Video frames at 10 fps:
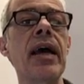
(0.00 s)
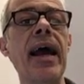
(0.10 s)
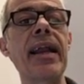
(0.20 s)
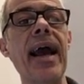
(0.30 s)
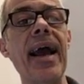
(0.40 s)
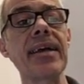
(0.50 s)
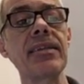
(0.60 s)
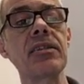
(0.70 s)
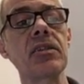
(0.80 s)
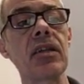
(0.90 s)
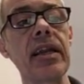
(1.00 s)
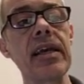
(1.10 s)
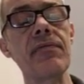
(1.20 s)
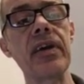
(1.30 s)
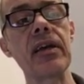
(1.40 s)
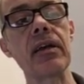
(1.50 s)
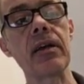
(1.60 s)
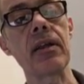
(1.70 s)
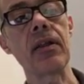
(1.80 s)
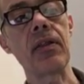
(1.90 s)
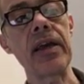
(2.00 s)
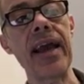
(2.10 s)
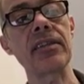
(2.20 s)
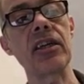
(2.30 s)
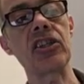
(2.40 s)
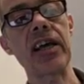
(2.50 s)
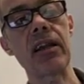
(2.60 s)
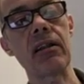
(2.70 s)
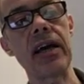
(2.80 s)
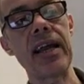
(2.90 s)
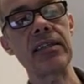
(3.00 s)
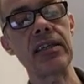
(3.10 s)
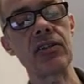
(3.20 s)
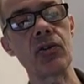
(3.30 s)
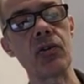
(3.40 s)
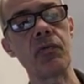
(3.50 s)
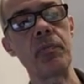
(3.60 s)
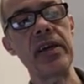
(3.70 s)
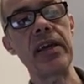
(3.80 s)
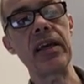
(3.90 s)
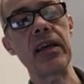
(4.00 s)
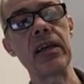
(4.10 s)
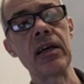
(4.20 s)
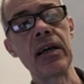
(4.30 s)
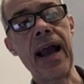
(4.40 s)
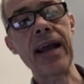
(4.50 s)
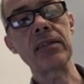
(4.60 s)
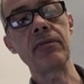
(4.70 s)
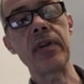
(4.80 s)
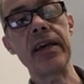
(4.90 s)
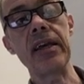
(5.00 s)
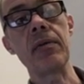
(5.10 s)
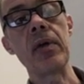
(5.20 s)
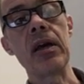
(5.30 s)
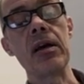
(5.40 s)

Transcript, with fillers: And as it's leaving the exit channel and as it's sort of being actively